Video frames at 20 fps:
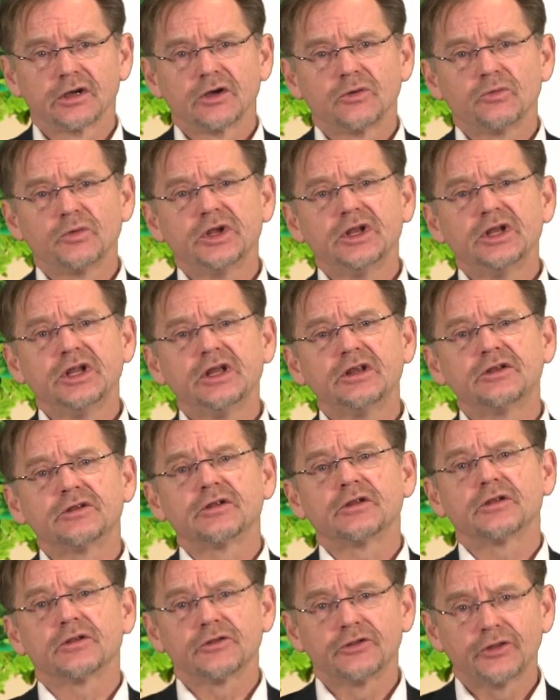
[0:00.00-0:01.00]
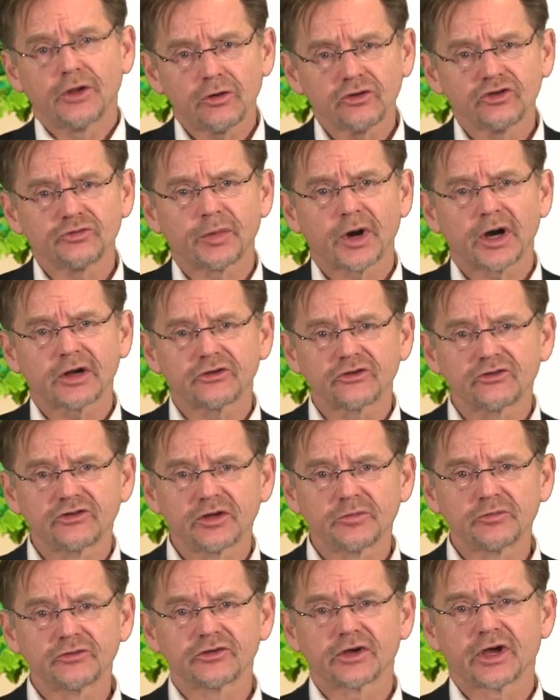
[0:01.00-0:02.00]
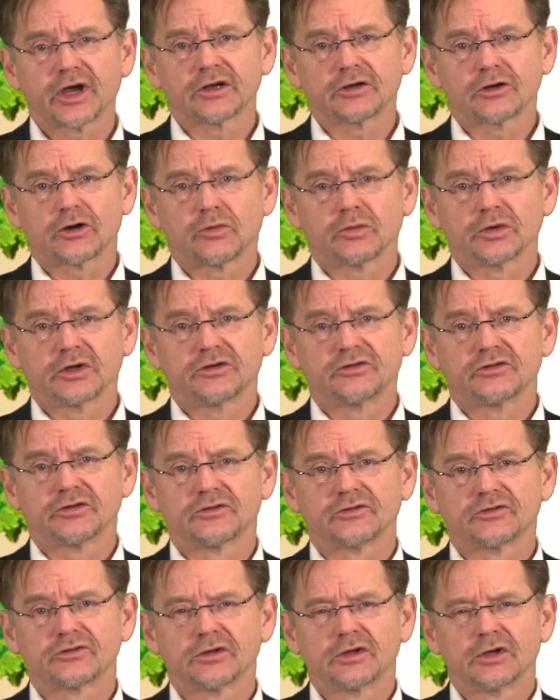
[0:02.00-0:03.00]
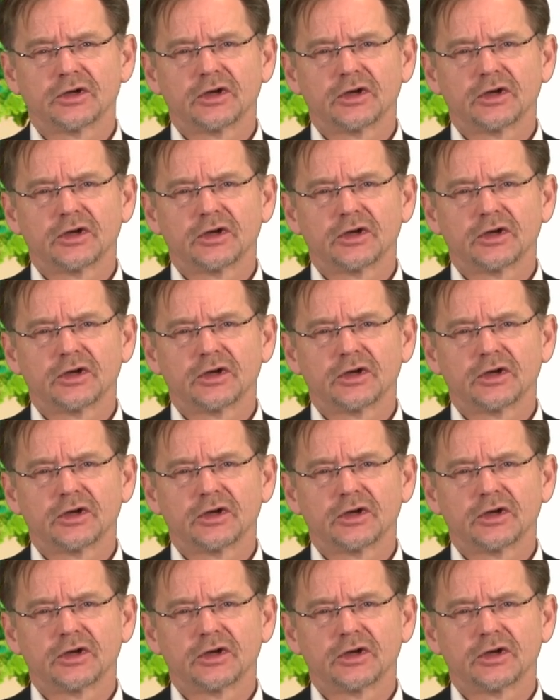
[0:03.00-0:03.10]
we need those partnerships and coalitions